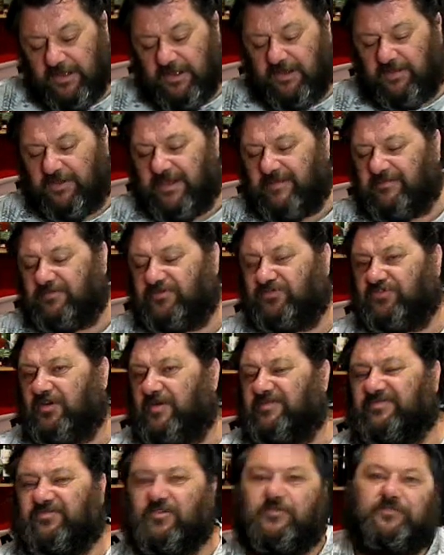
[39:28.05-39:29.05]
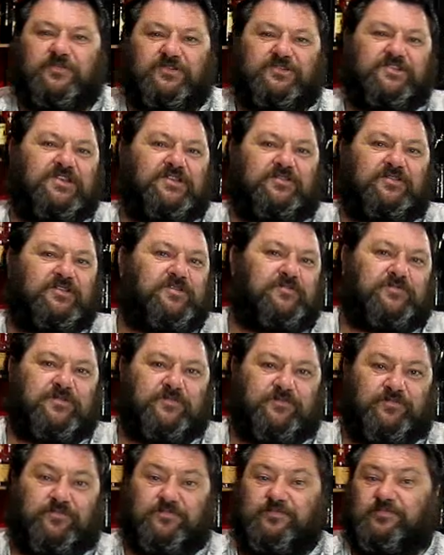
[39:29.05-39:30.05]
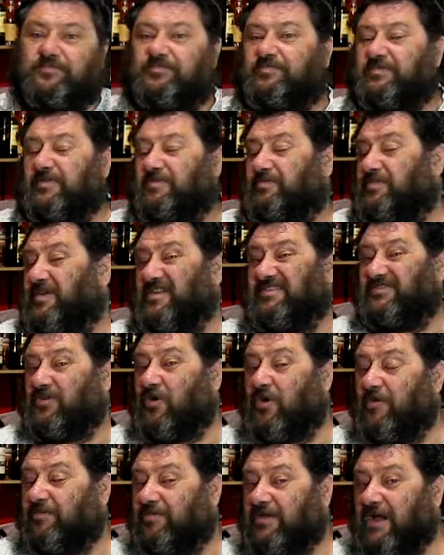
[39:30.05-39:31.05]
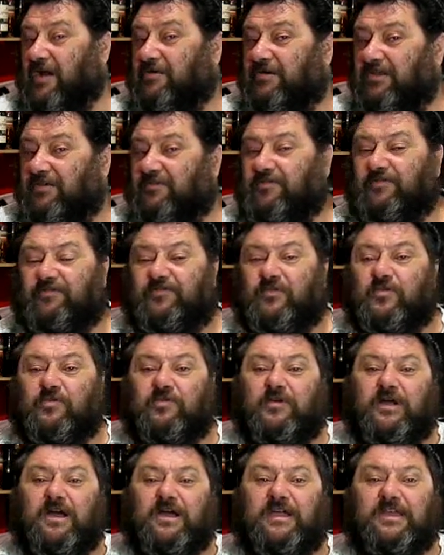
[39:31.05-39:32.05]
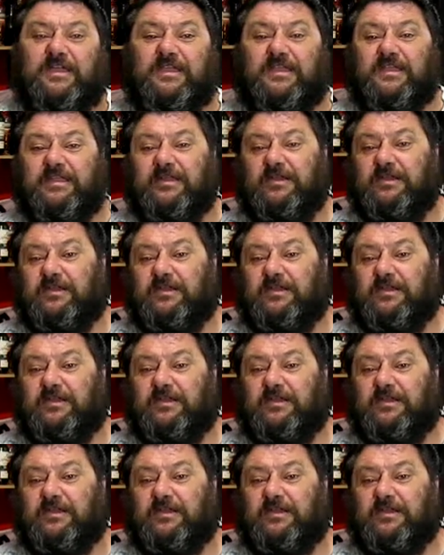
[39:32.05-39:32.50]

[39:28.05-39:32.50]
lemon drop's not particularly the the best hop going for a